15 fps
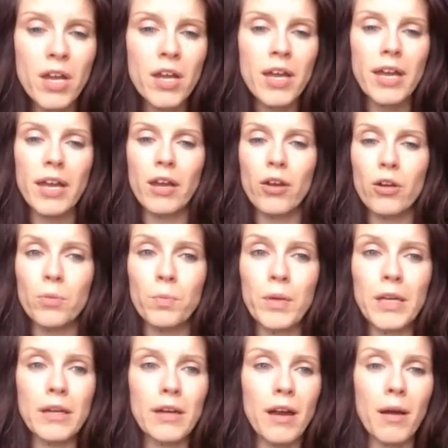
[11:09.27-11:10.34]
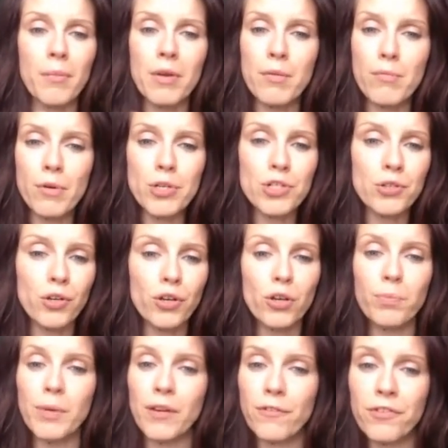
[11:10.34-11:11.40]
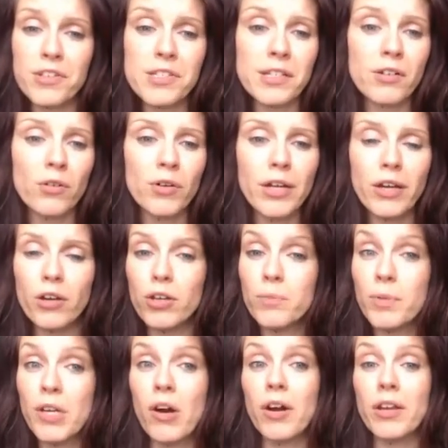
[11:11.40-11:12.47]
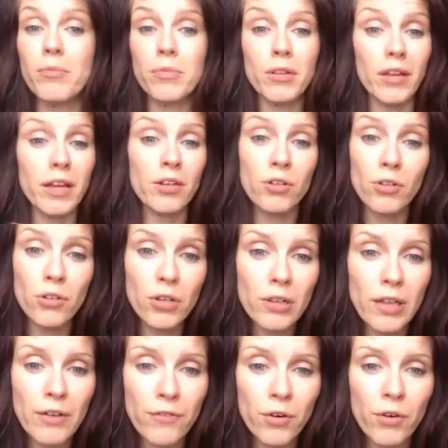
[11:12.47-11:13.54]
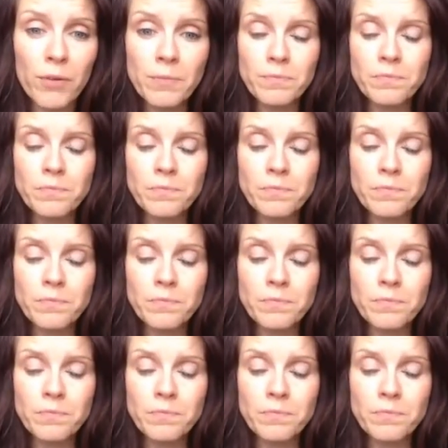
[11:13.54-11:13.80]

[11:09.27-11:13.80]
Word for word: it could be um, emotional it could be physical it could be on a molecular level